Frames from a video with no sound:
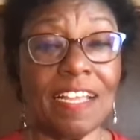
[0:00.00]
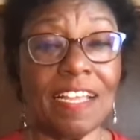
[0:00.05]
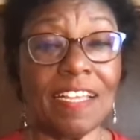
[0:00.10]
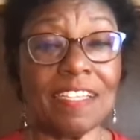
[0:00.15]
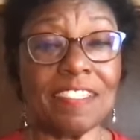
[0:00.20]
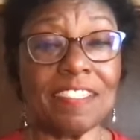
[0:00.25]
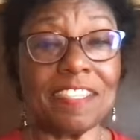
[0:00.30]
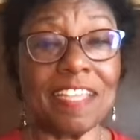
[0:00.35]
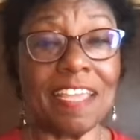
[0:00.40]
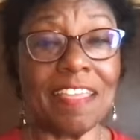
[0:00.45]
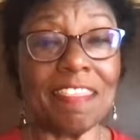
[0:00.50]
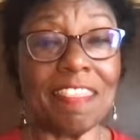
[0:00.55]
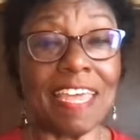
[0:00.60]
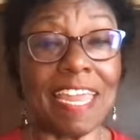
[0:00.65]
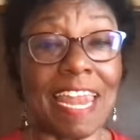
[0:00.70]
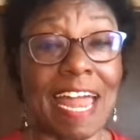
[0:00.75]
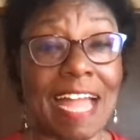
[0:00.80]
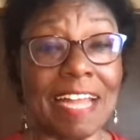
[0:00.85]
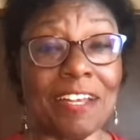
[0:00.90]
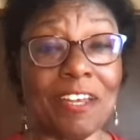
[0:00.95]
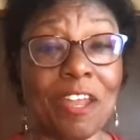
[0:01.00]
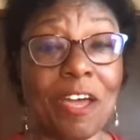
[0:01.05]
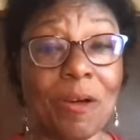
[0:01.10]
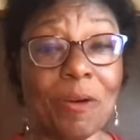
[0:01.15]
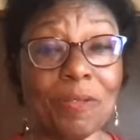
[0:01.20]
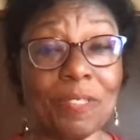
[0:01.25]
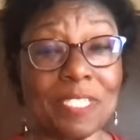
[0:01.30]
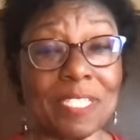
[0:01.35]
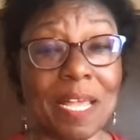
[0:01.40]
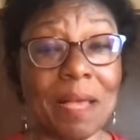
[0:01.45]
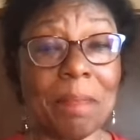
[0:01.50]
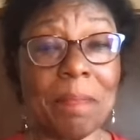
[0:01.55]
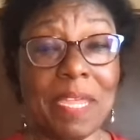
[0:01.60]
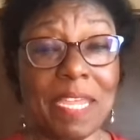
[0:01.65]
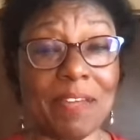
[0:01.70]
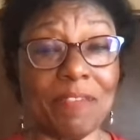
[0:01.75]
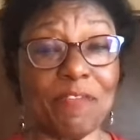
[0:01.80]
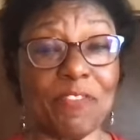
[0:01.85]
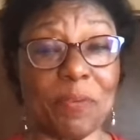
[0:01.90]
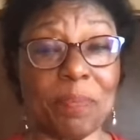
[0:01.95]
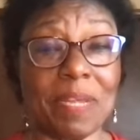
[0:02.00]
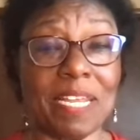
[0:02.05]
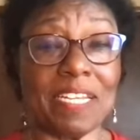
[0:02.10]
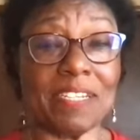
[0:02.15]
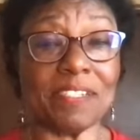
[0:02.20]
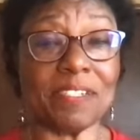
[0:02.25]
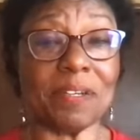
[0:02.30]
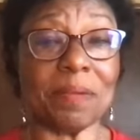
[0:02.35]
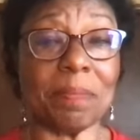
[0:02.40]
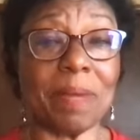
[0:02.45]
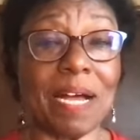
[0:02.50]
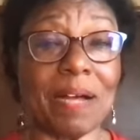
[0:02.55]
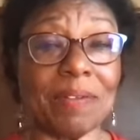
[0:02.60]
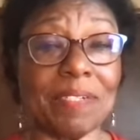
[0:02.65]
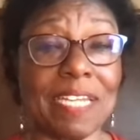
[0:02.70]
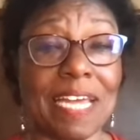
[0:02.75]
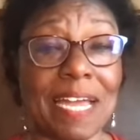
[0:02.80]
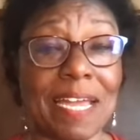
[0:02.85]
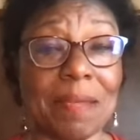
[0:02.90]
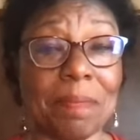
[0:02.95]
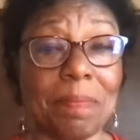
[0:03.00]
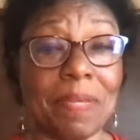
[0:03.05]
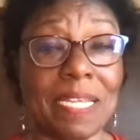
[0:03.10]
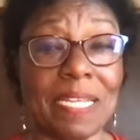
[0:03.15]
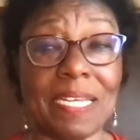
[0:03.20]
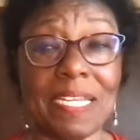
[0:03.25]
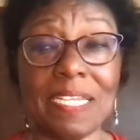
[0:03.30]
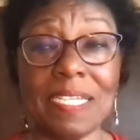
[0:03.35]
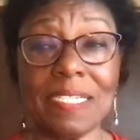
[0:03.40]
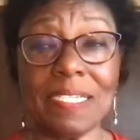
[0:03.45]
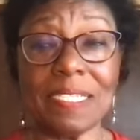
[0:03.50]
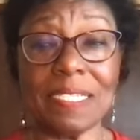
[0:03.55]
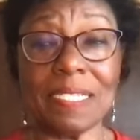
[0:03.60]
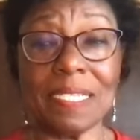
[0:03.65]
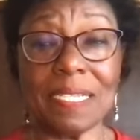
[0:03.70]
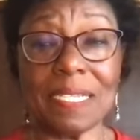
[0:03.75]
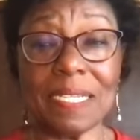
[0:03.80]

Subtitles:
say that I know some information about diabetes,